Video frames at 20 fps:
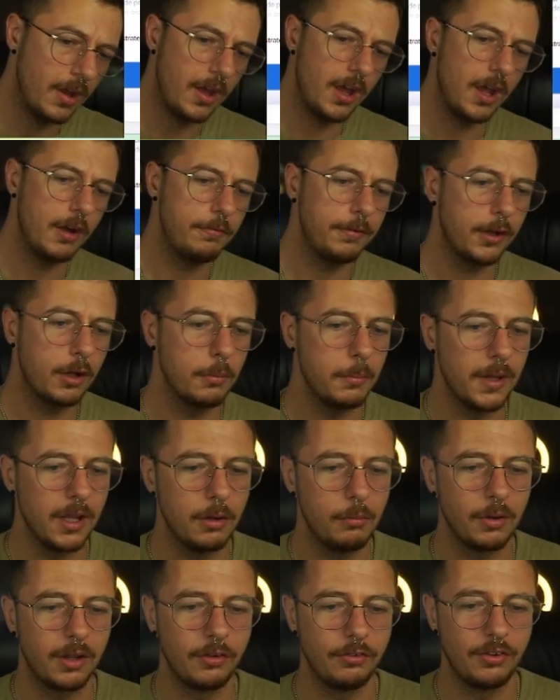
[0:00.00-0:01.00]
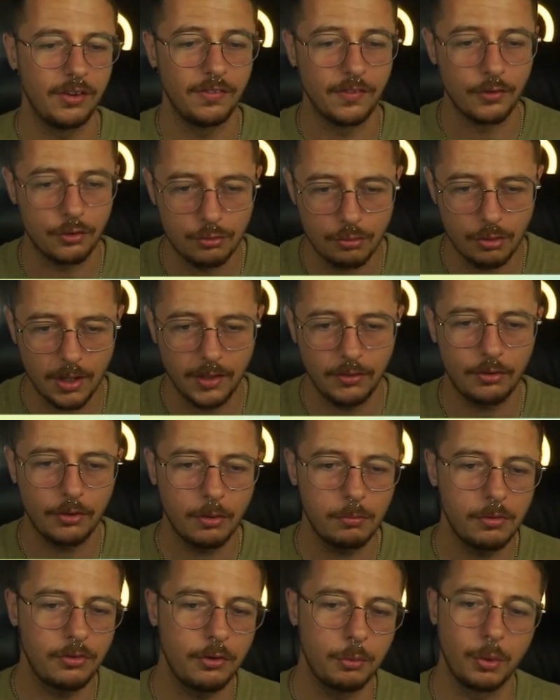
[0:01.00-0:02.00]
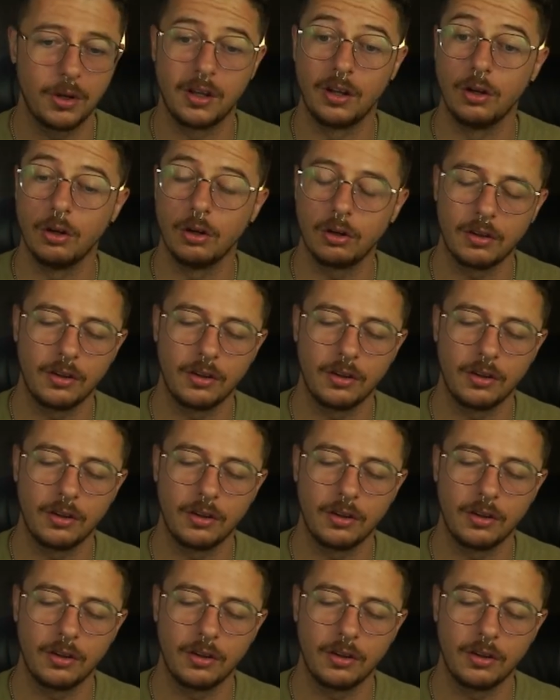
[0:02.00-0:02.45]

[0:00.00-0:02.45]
if we come here, we can see the strengths. Obviously we can look